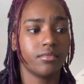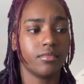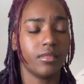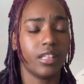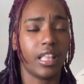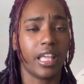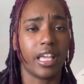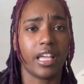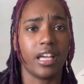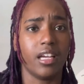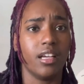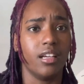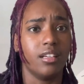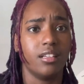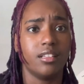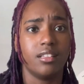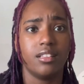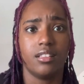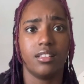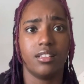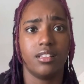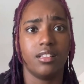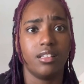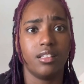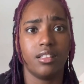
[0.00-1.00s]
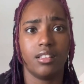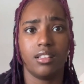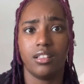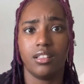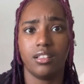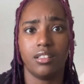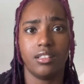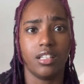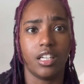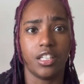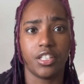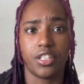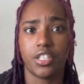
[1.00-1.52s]
like a
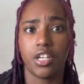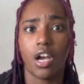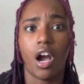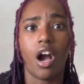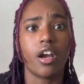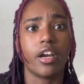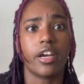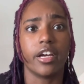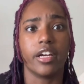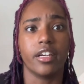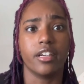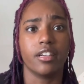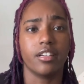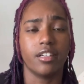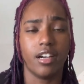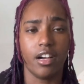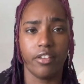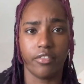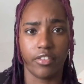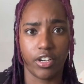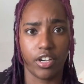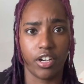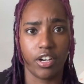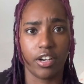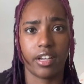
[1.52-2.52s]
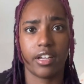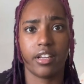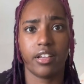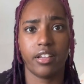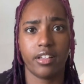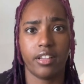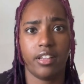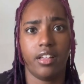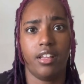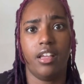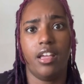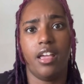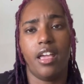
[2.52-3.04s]
a chunker of a hook
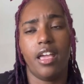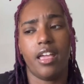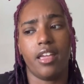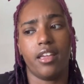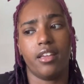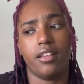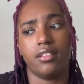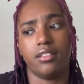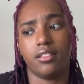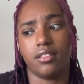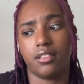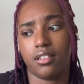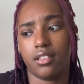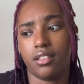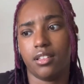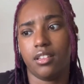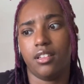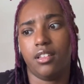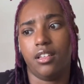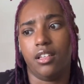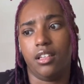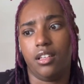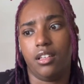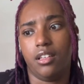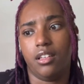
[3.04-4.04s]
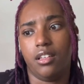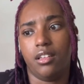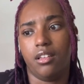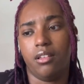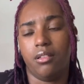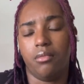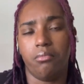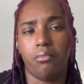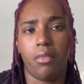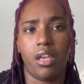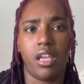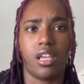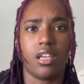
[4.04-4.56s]
and
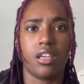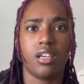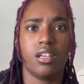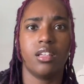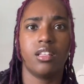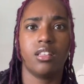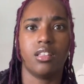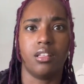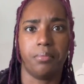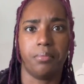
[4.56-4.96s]
make the